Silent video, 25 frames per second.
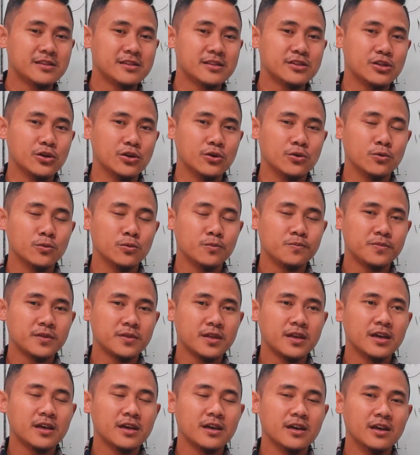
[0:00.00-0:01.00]
So
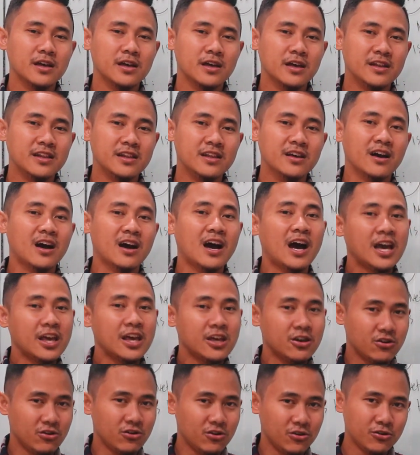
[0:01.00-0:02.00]
the
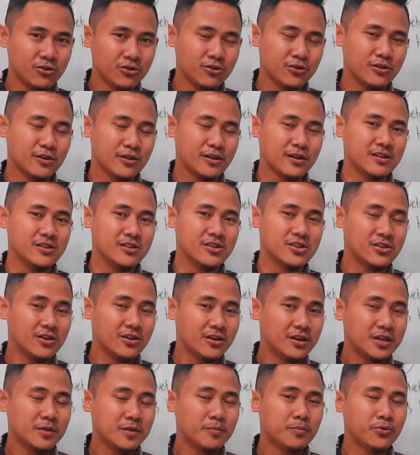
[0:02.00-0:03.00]
higher the
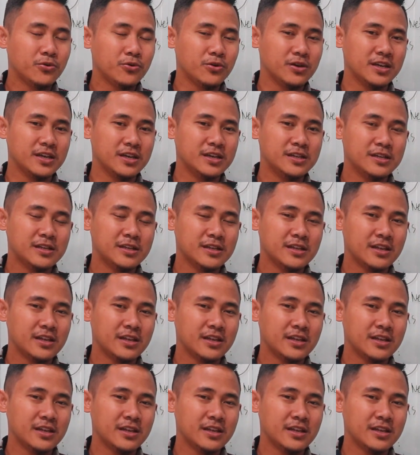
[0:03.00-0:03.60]
starting point,